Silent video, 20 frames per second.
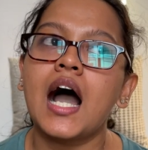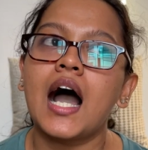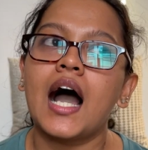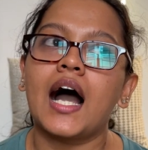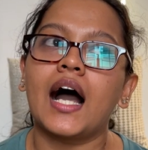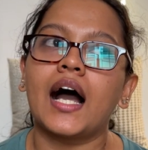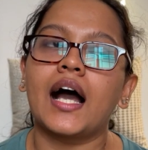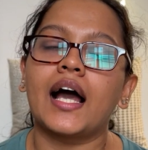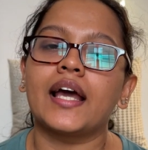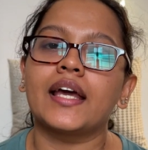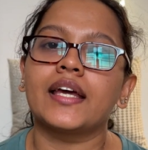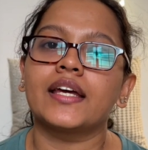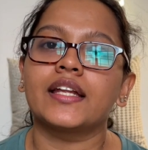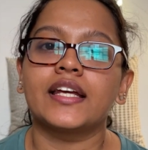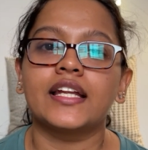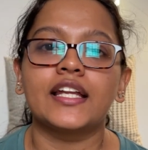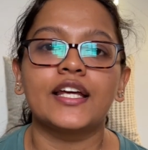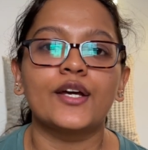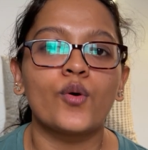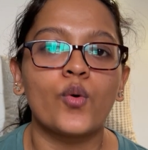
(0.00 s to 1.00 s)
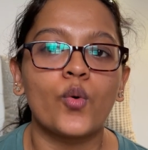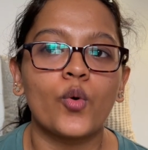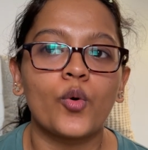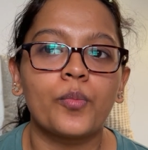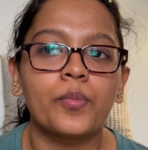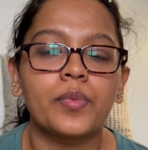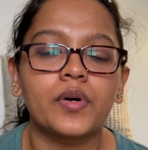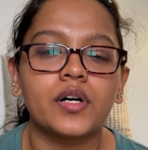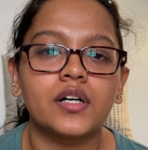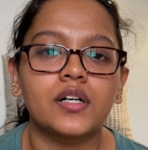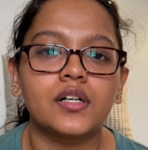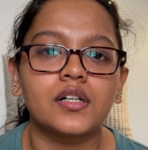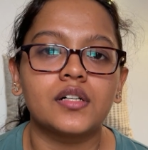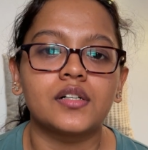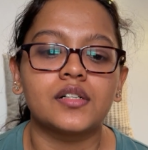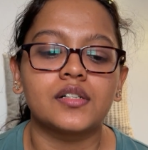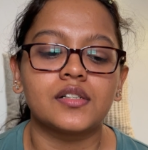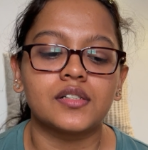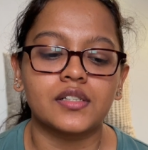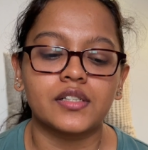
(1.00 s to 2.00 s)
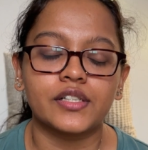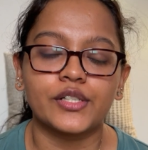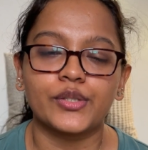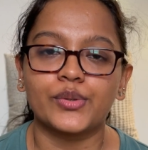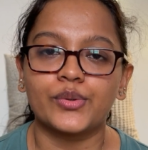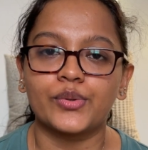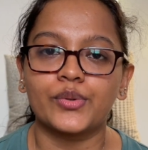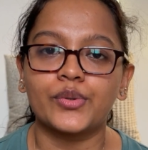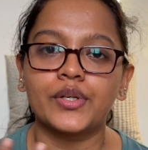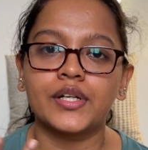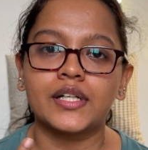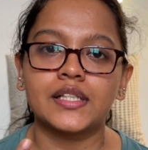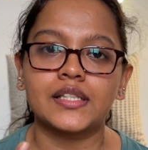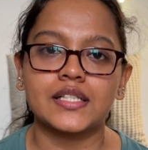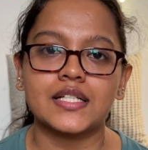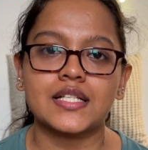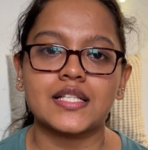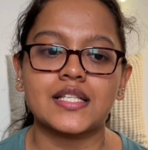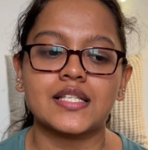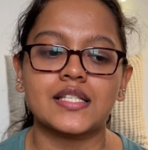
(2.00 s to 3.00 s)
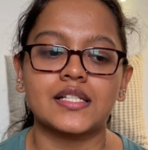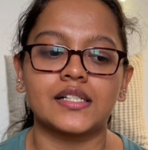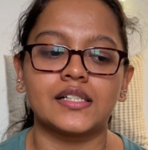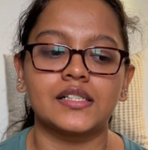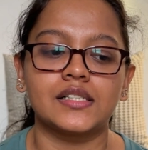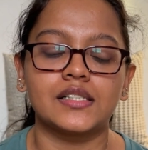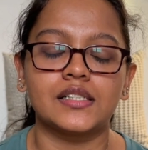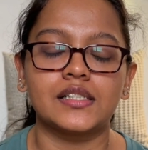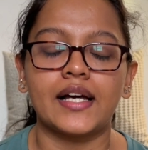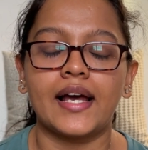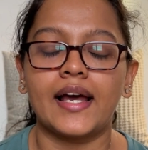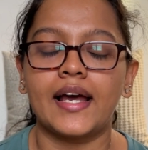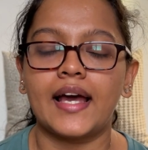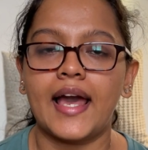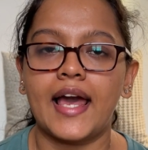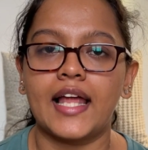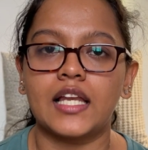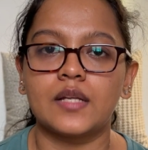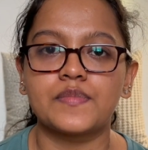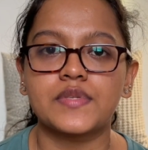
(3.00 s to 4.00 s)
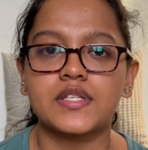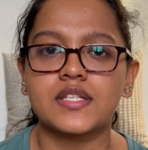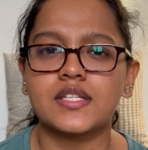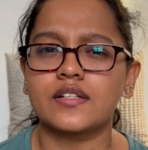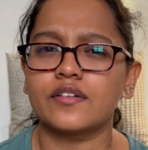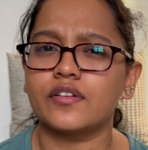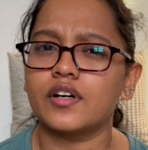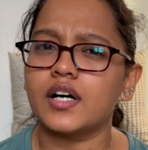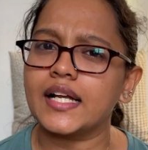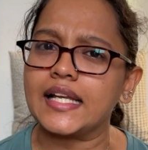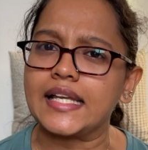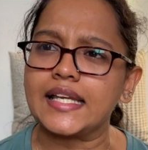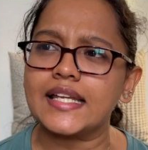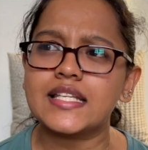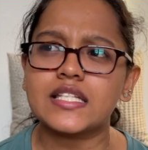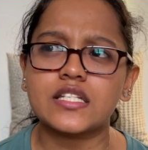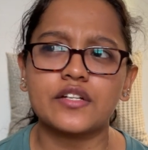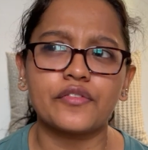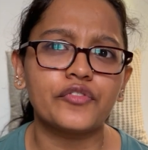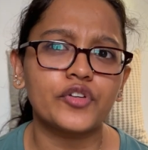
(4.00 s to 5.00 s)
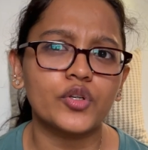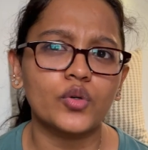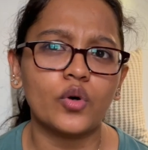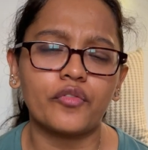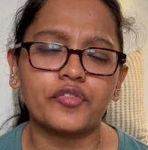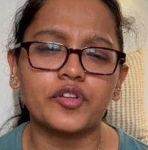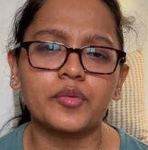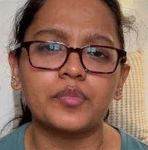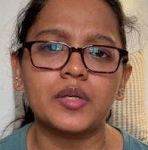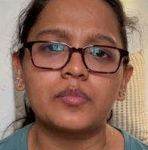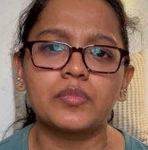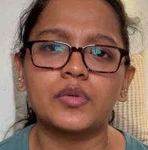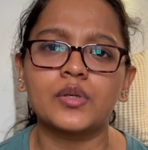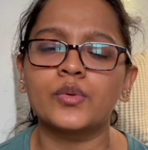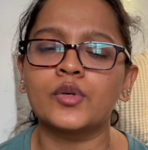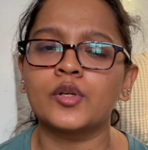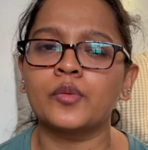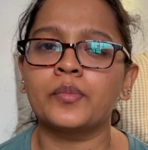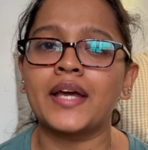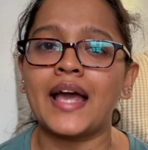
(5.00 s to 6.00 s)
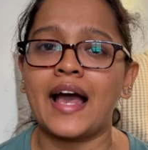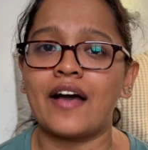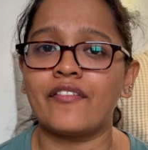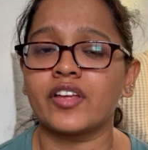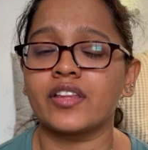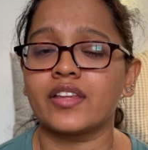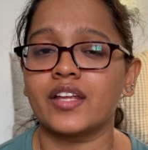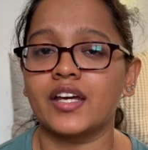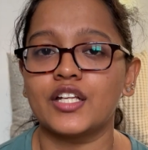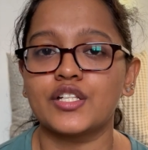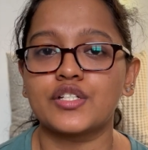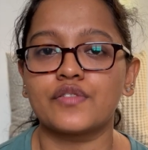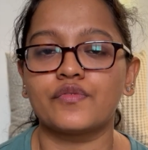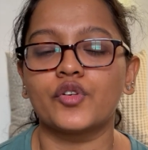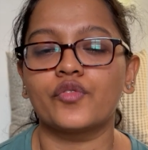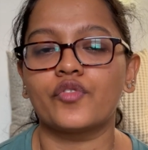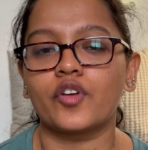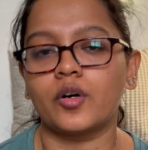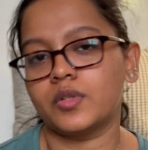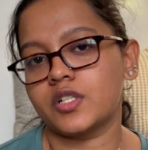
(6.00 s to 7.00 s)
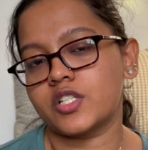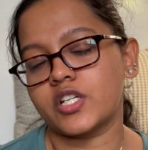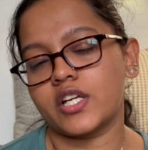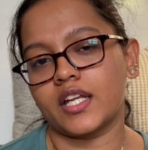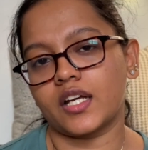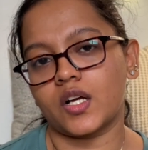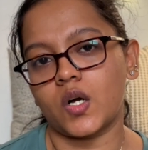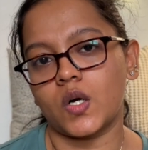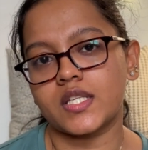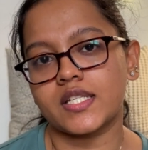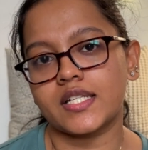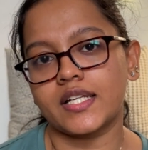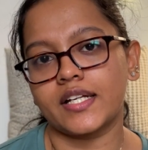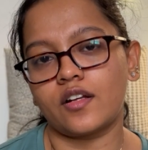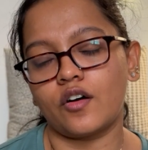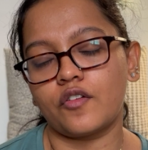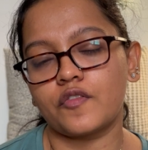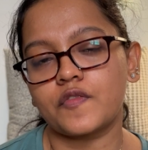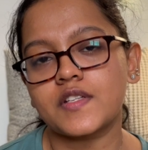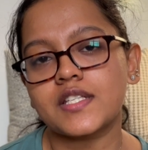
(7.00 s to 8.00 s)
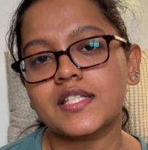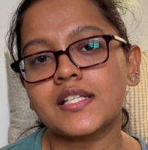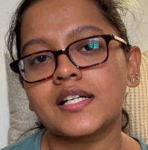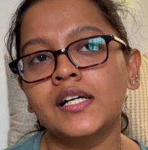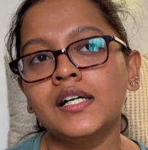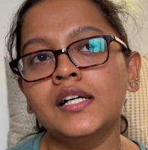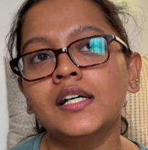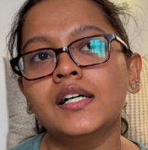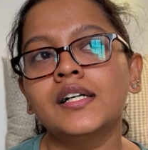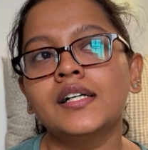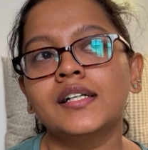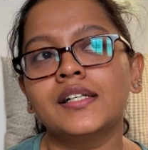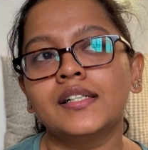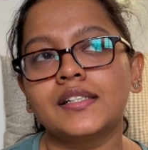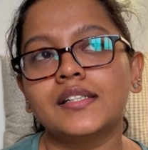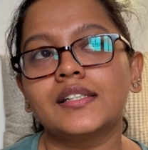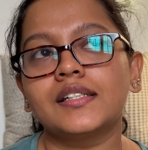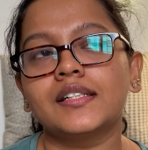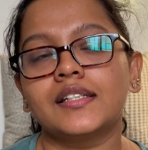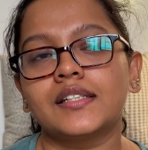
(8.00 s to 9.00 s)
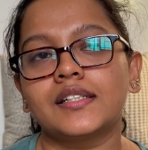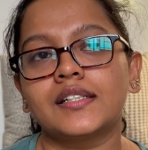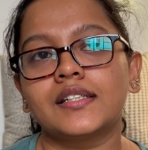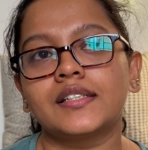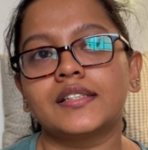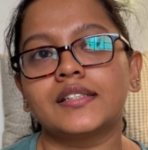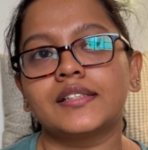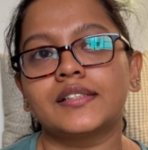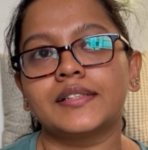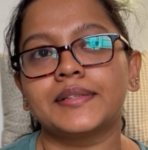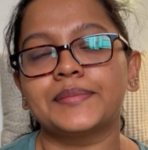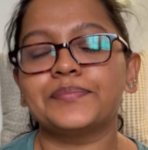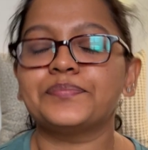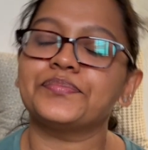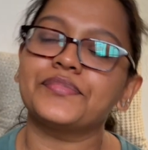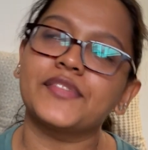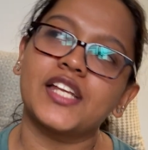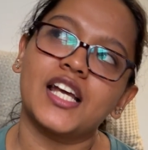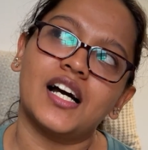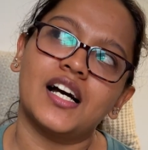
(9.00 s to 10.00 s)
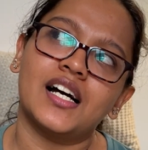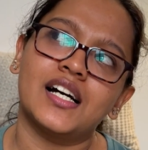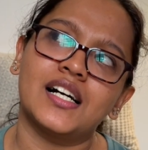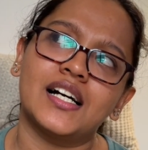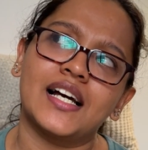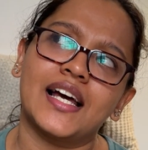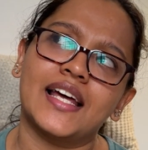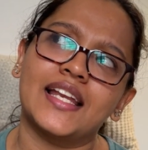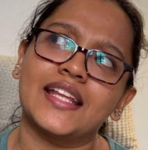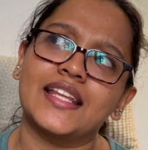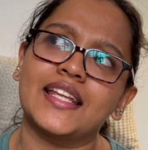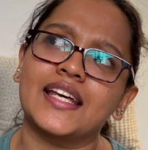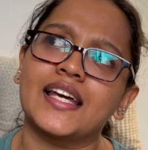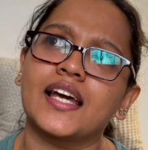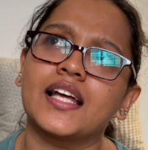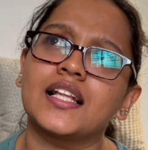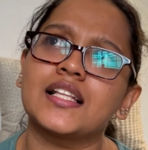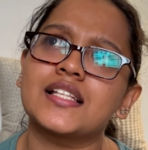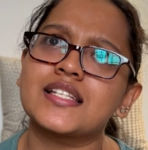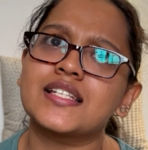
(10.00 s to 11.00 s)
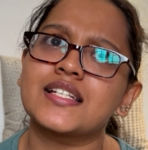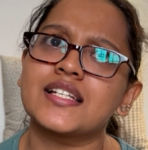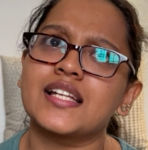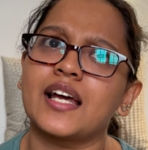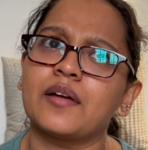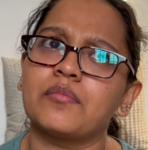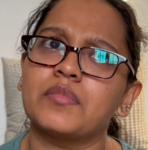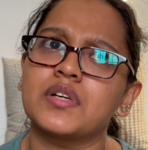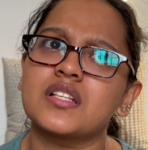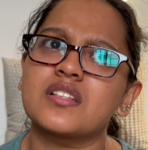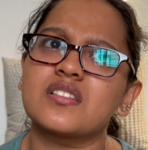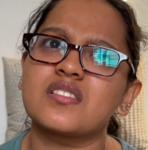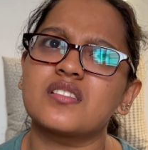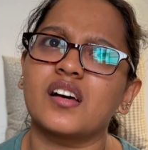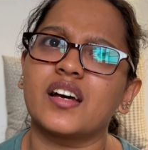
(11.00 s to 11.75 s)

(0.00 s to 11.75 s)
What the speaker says: I really hope this helps at least a few of the people who will be having their interview from the Chennai Consulate office. Yeah, anything else did I miss?